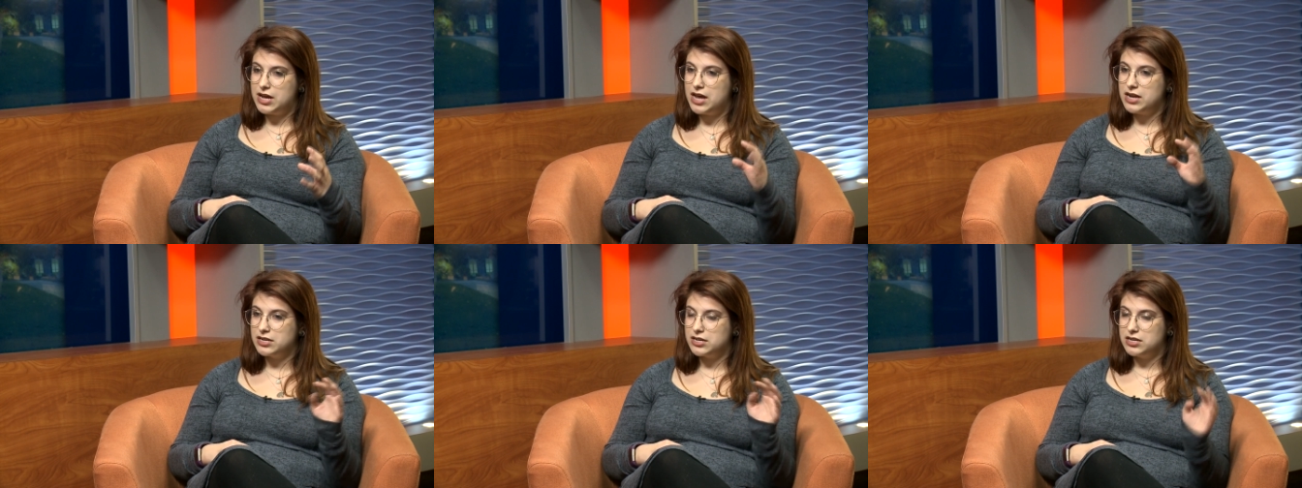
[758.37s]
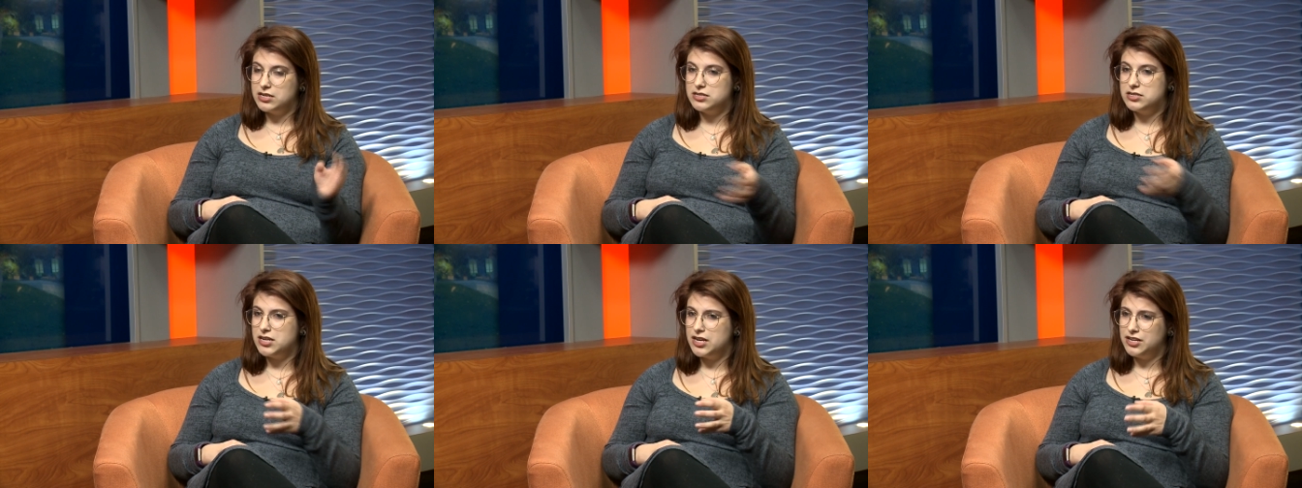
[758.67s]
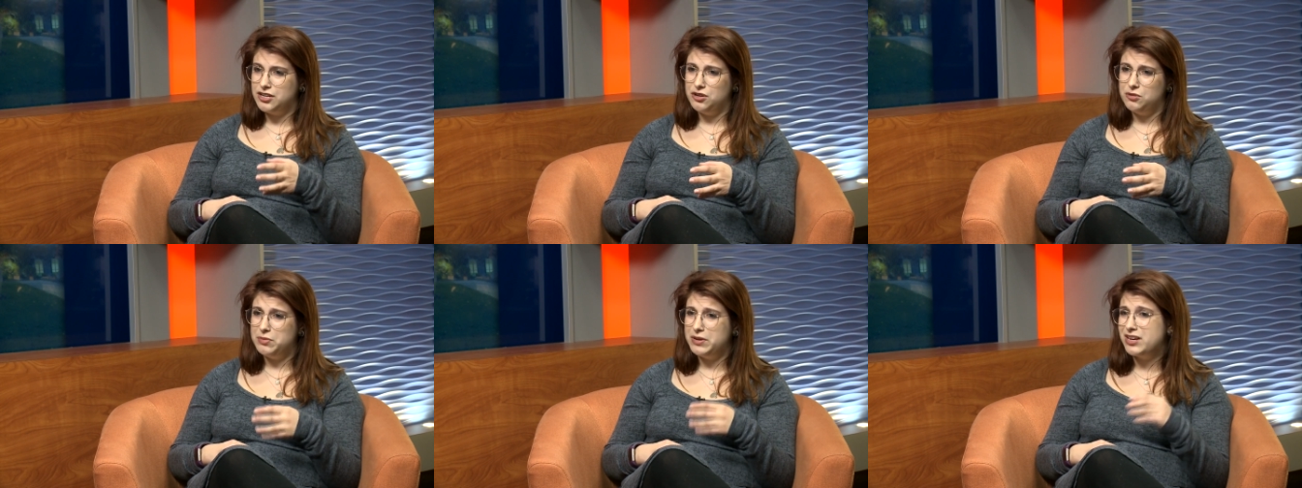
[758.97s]
and
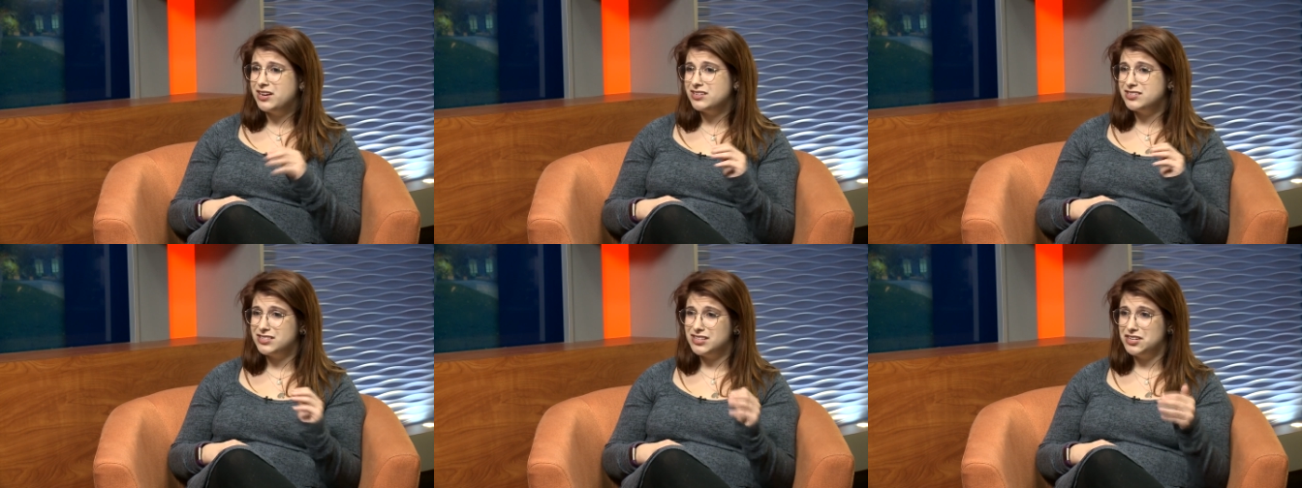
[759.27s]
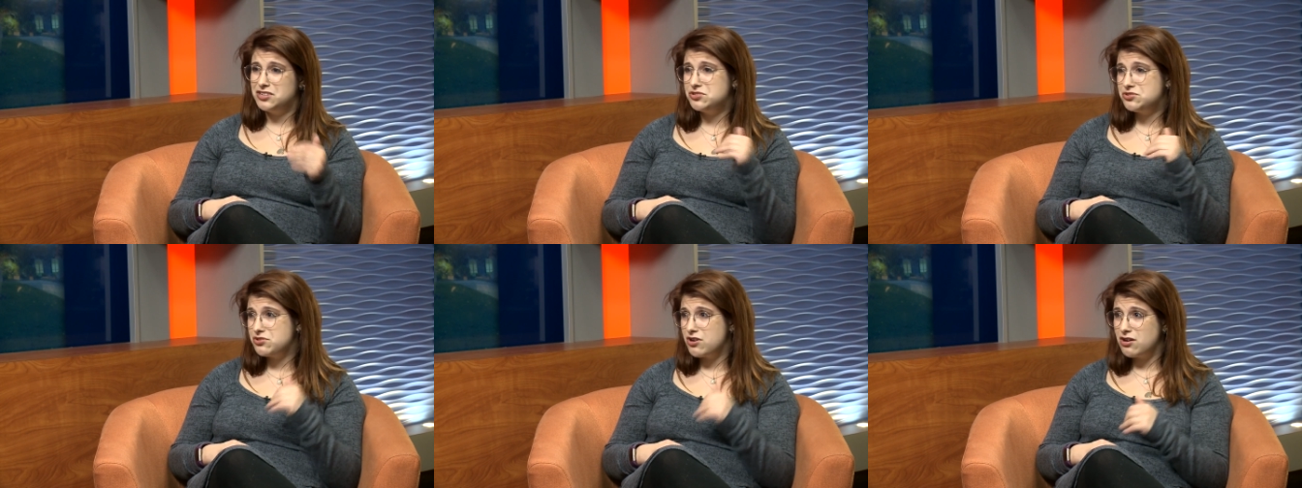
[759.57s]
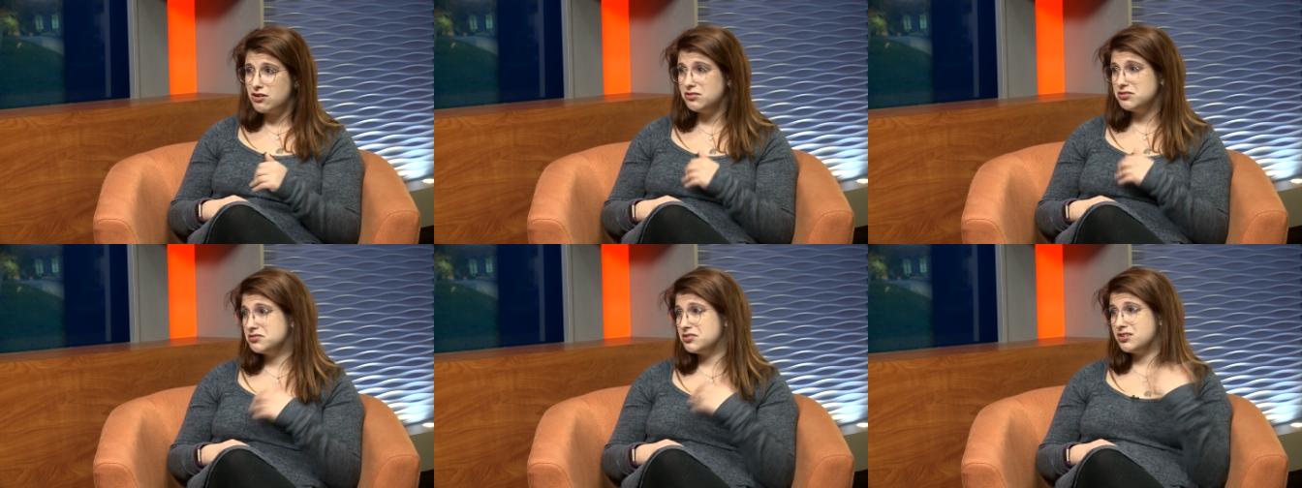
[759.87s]
continue because these
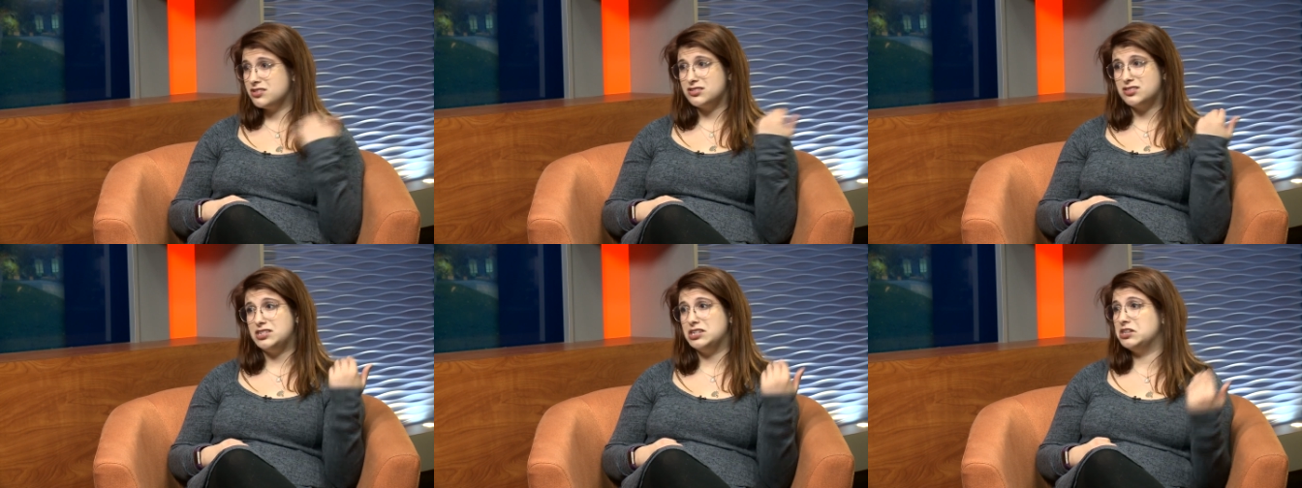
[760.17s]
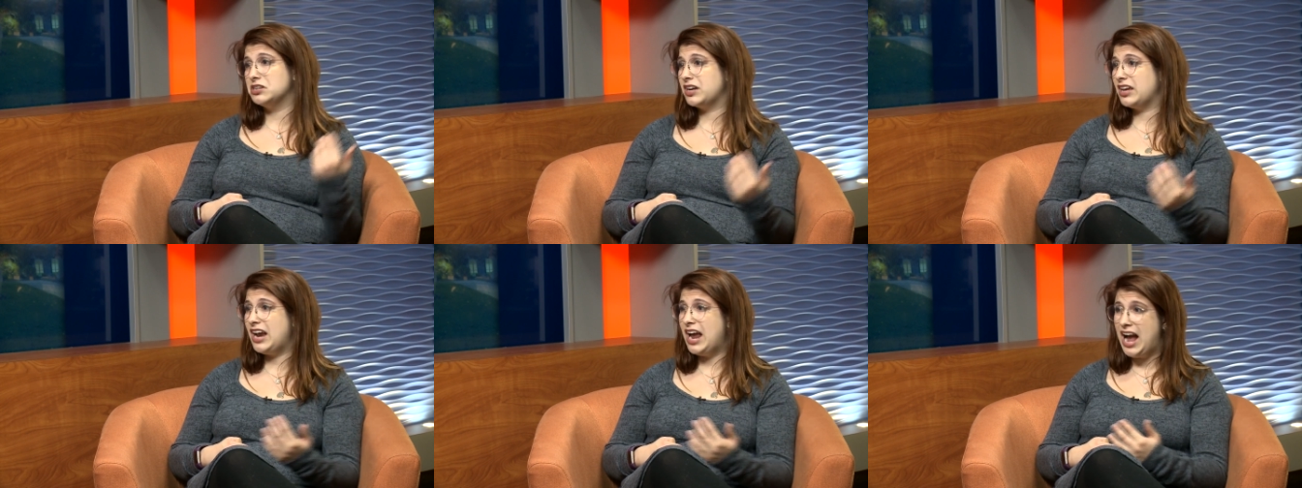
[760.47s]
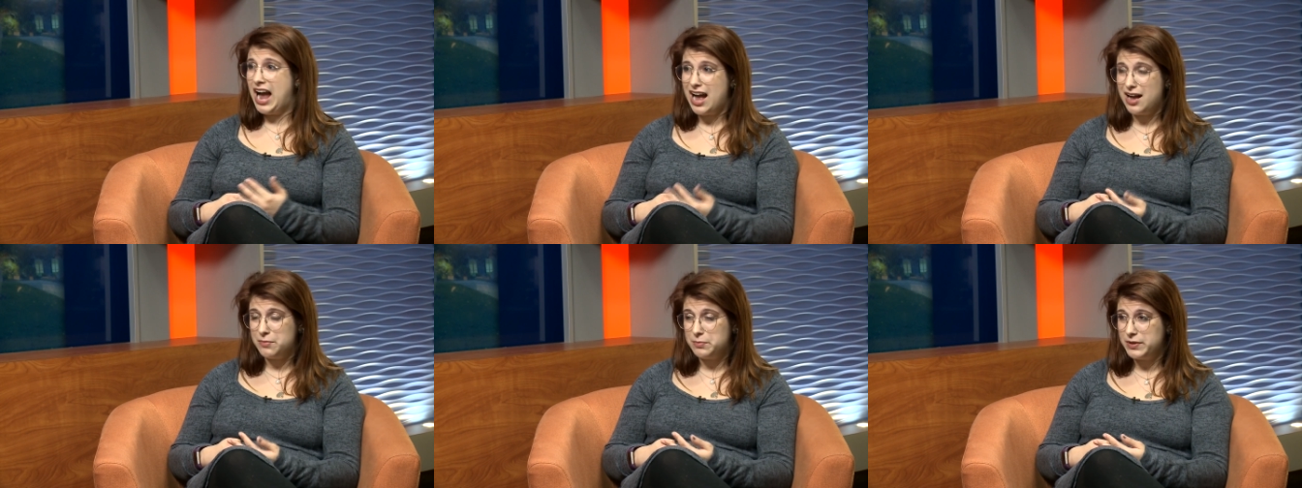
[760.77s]
struggles are still going to
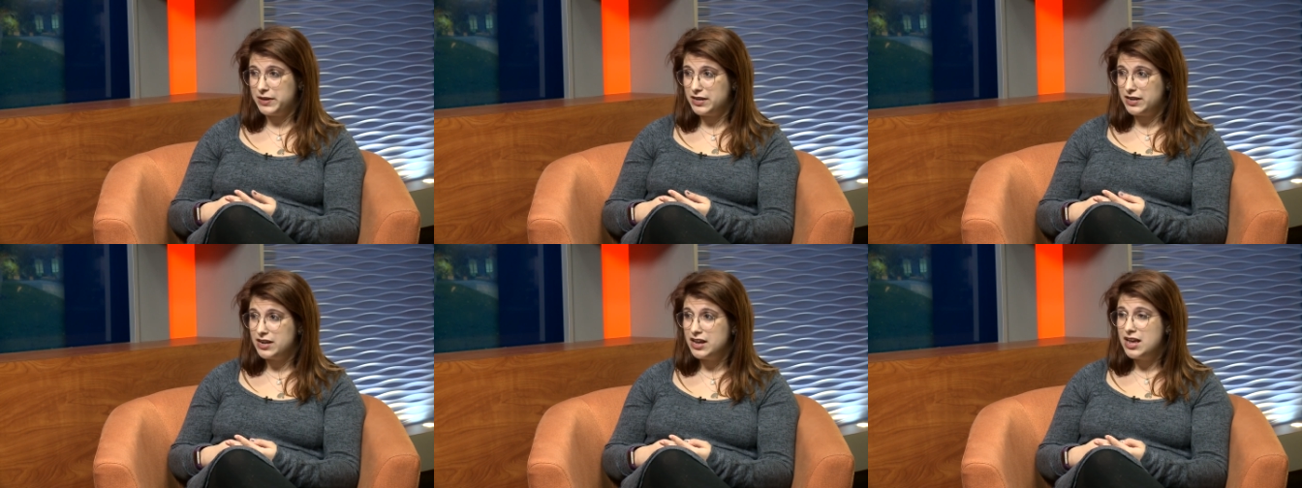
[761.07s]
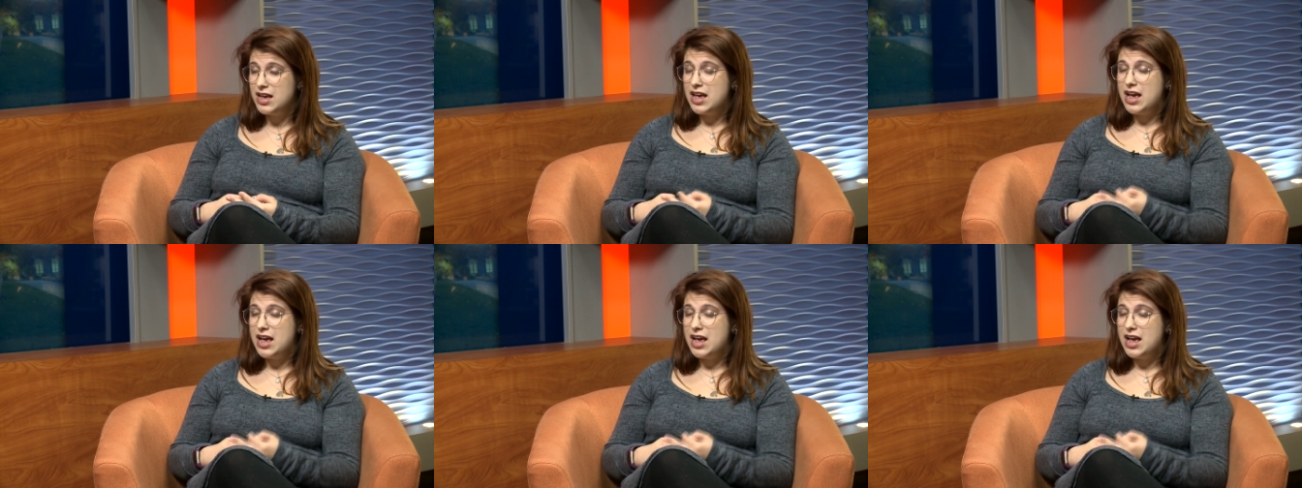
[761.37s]
happen.